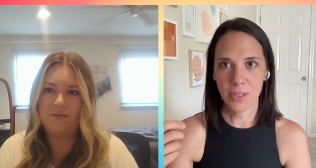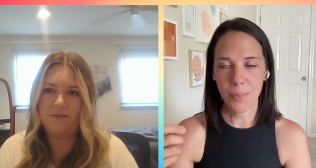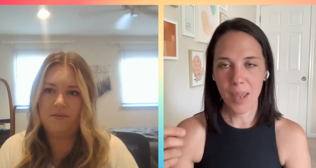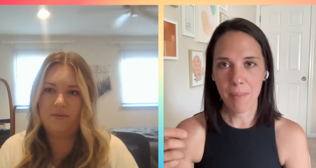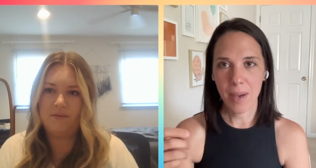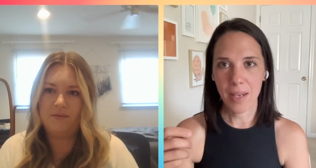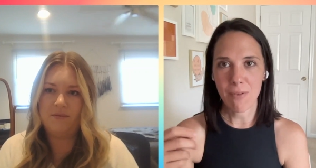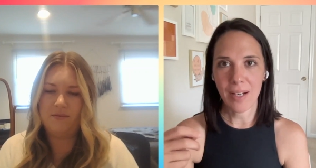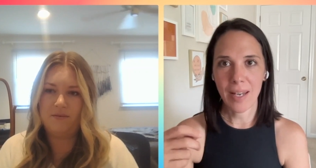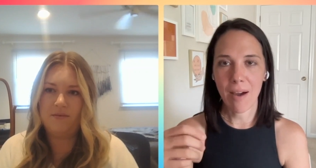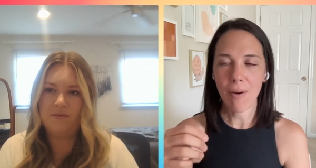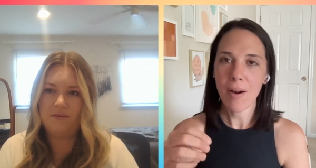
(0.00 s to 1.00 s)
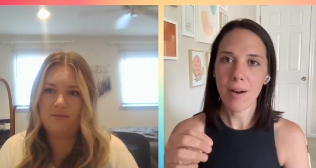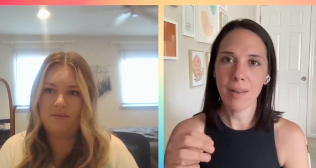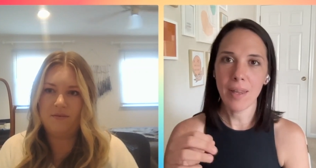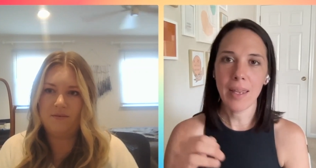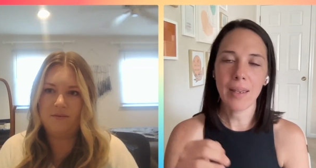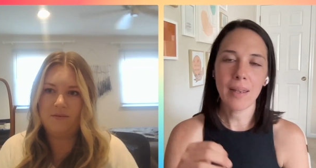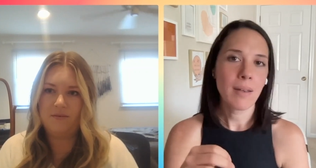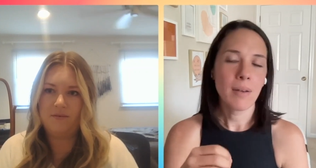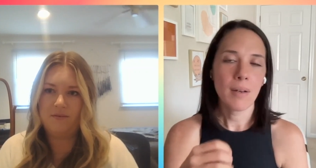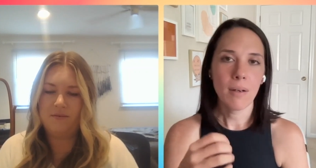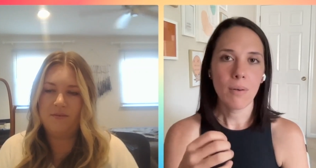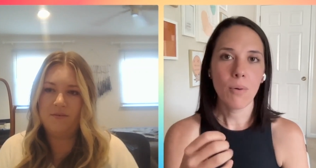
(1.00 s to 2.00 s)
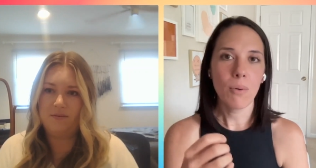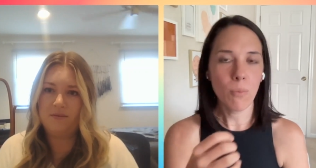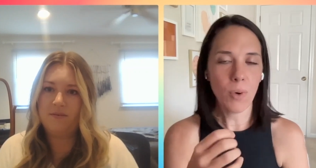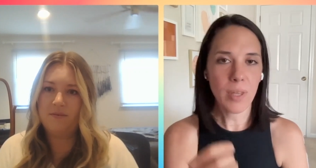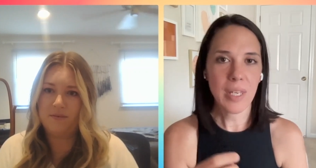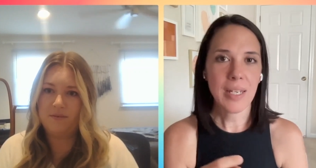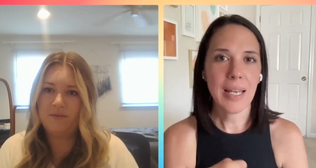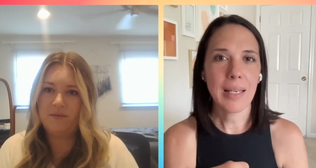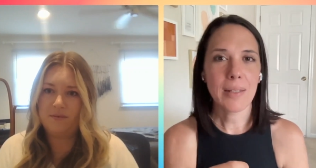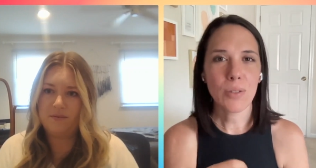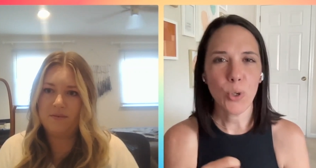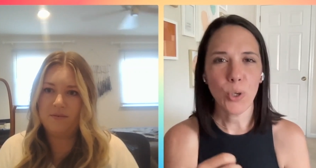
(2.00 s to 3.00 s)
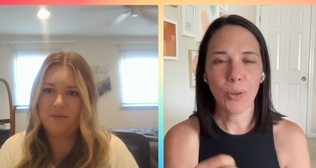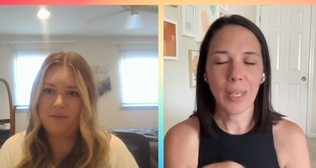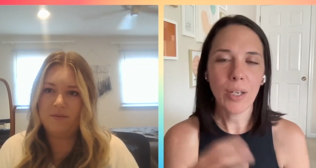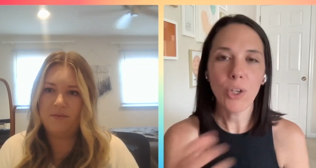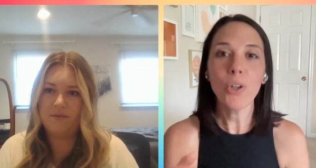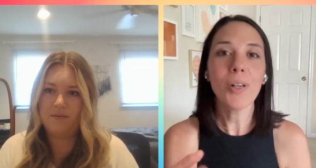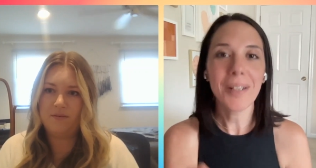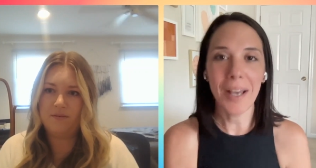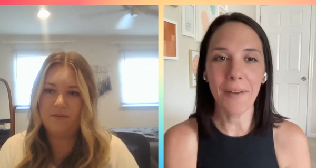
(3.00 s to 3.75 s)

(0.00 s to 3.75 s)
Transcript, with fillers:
Speaker 1: to my mind right now are like worthiness or like good mm-hmm.